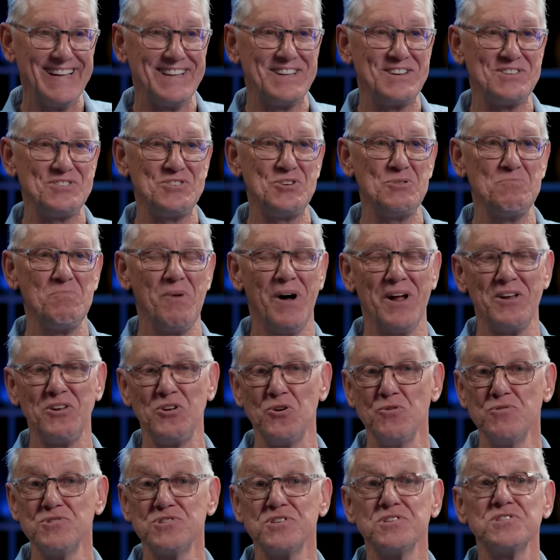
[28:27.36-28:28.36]
mm. that you might
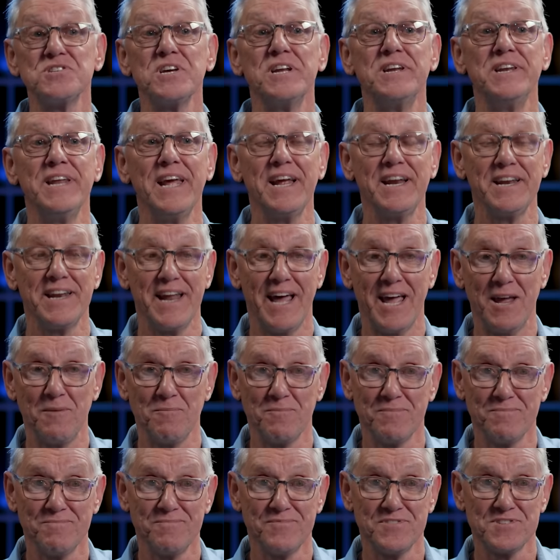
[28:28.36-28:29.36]
use as a
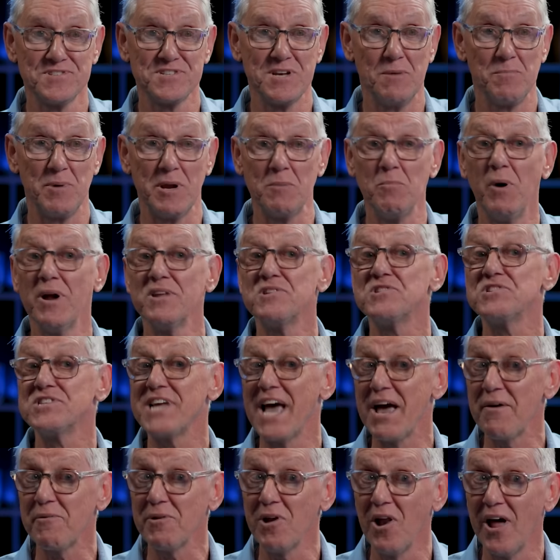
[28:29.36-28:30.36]
nickname for somebody. It might
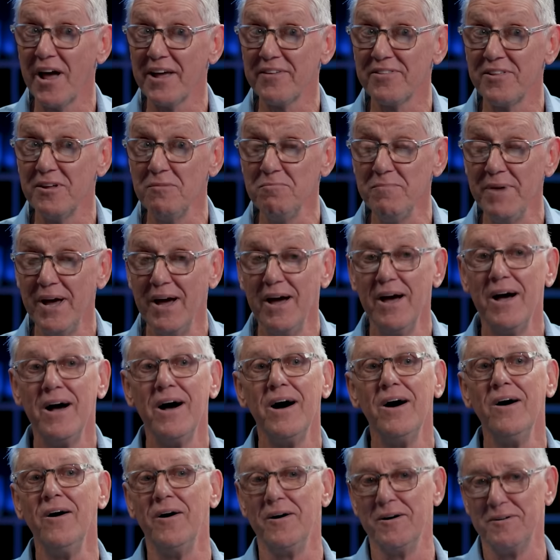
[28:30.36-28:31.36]
sound like them,
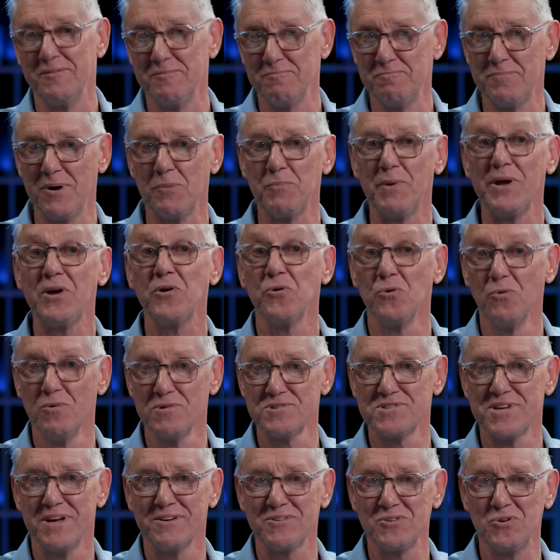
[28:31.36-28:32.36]
oh, but we can
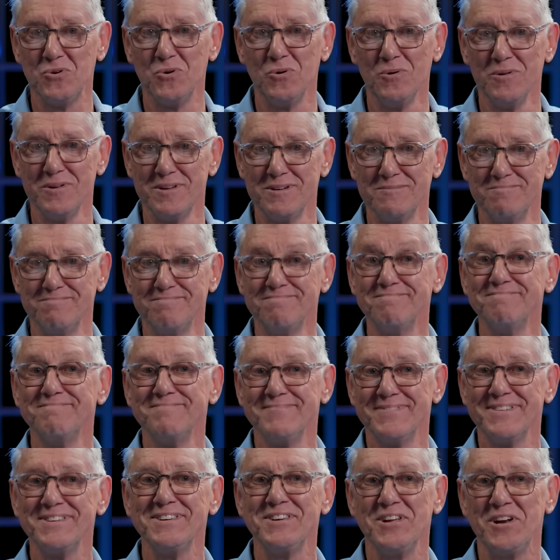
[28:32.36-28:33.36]
also call them,
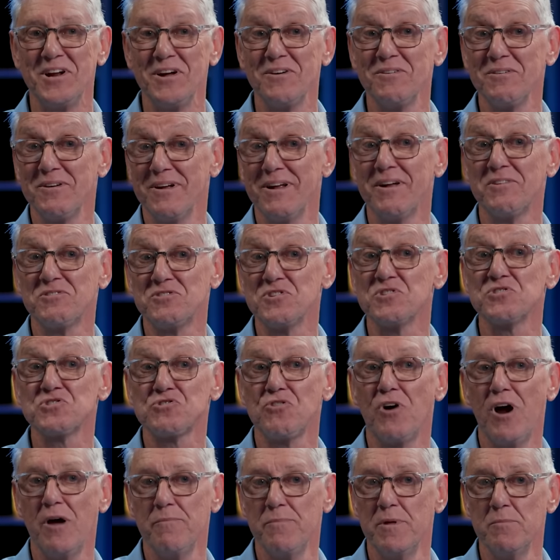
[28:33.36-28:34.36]
you know, uh,
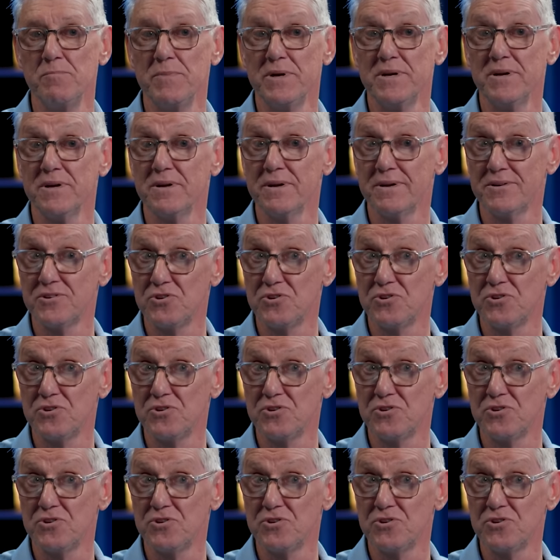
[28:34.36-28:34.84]
describe them in a